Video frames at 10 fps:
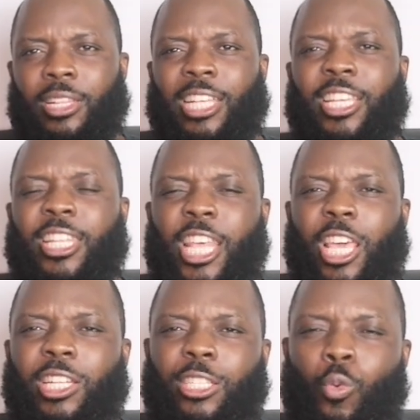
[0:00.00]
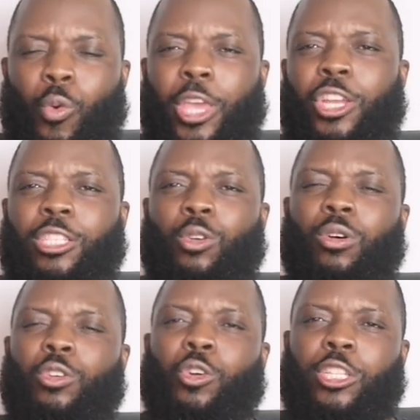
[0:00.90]
There's a way
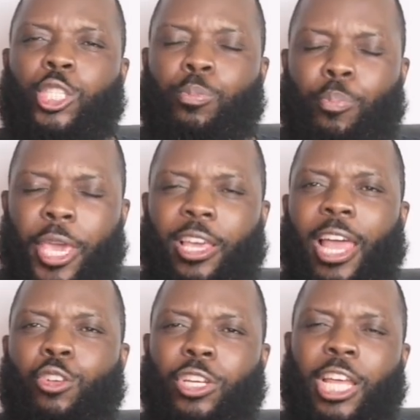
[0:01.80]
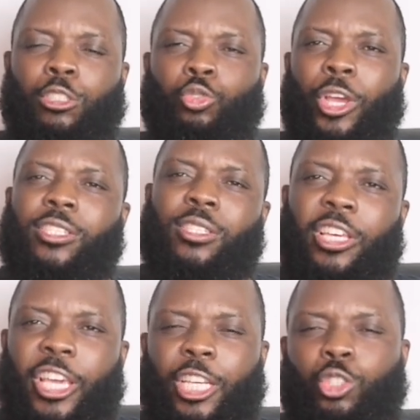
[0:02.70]
you can speak and you can
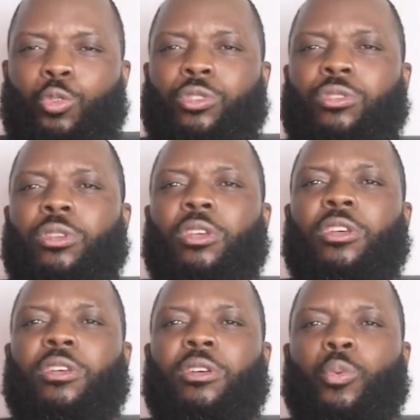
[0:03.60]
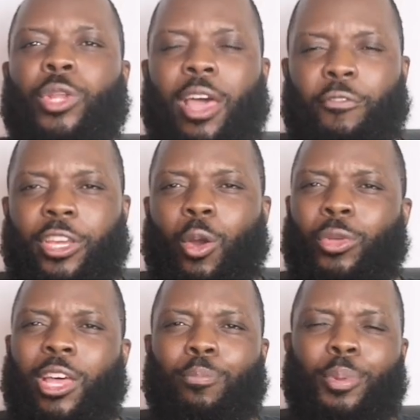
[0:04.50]
address issues with Africa
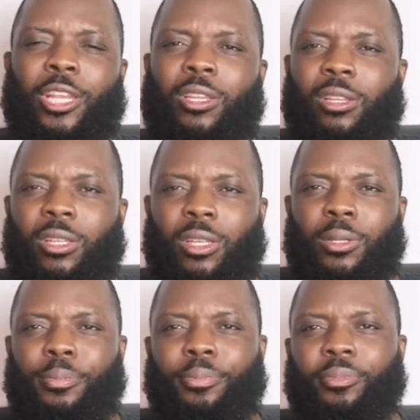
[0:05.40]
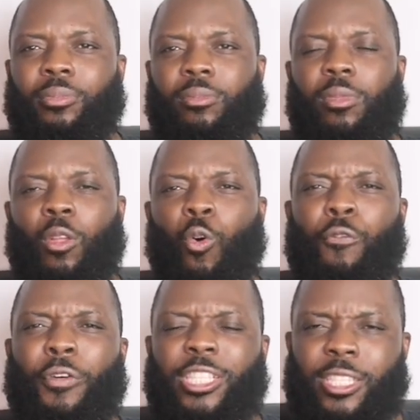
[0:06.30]
without being
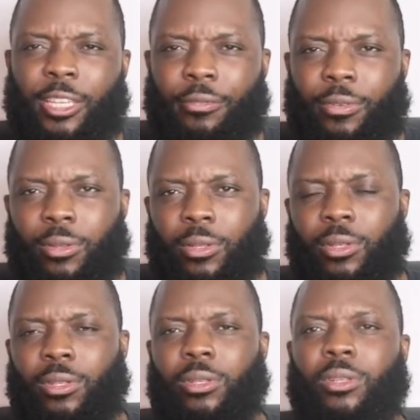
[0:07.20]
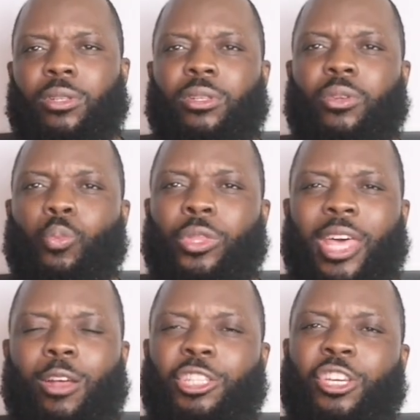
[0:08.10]
offensive,
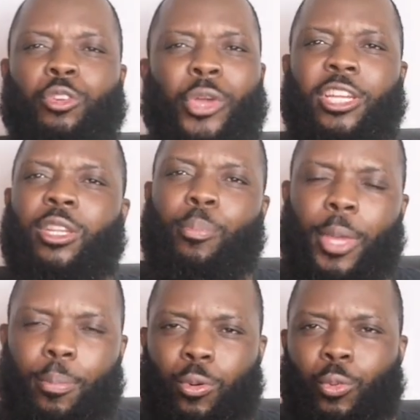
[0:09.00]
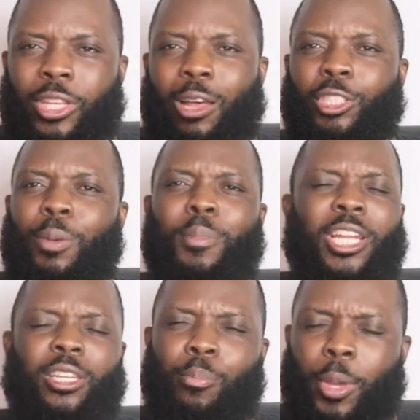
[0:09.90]
without degrading the people, without
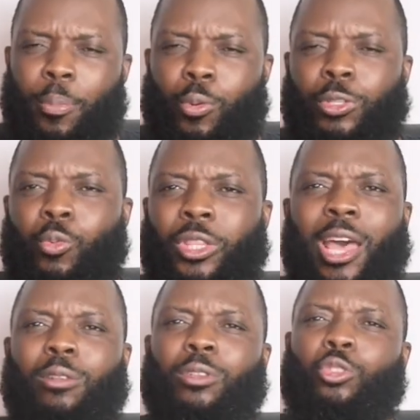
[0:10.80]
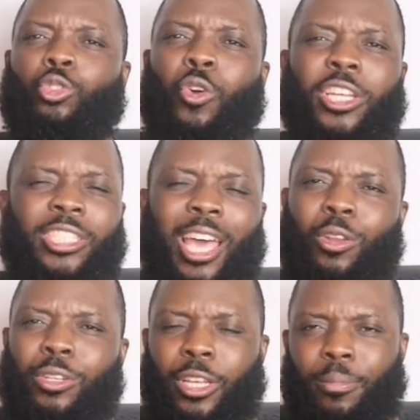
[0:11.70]
demeaning the people, without talking
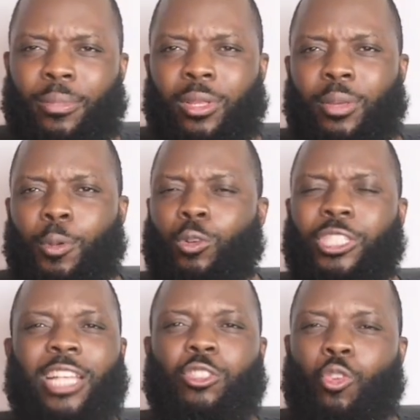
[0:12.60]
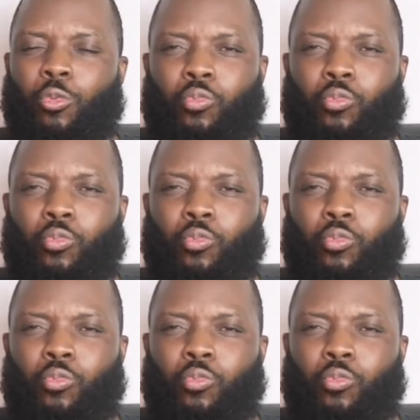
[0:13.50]
down on them, because that's